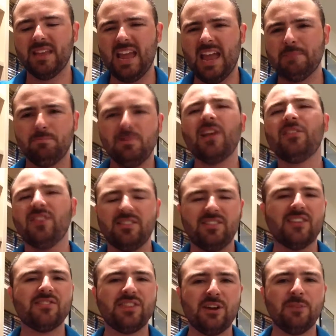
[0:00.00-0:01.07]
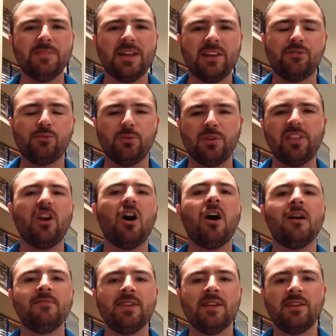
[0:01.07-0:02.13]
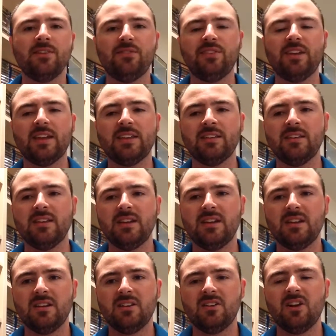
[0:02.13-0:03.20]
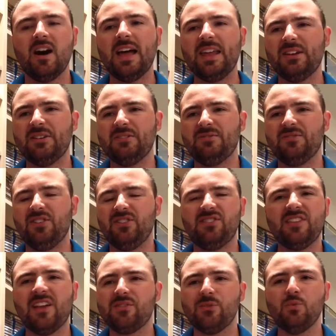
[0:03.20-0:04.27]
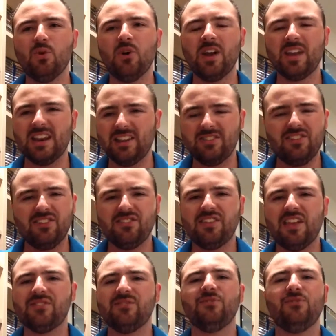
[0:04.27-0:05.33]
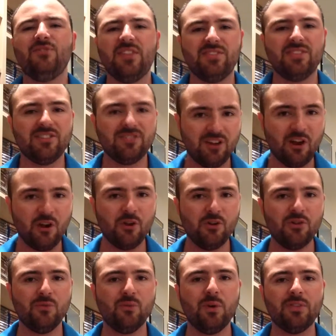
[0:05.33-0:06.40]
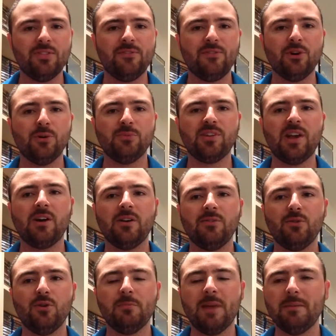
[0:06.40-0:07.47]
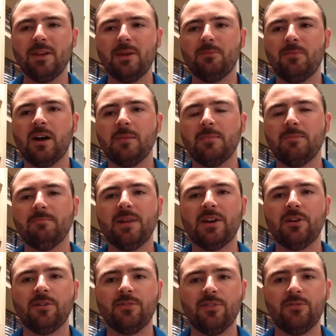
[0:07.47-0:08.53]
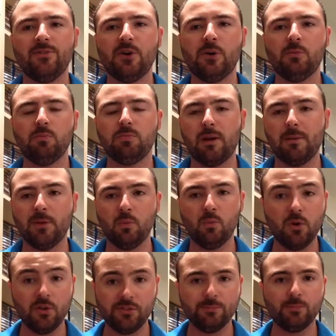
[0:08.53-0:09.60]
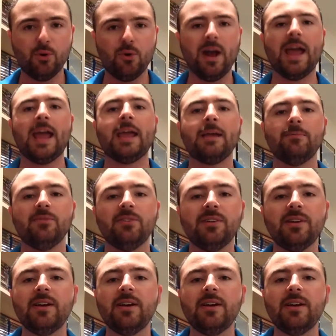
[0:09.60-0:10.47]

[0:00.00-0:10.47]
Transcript: and plus it doesn't help that it's really obvious and kind of just doesn't work, and it just doesn't fit the tone of what the film's going for. Maybe it might have been better if the film probably was more aimed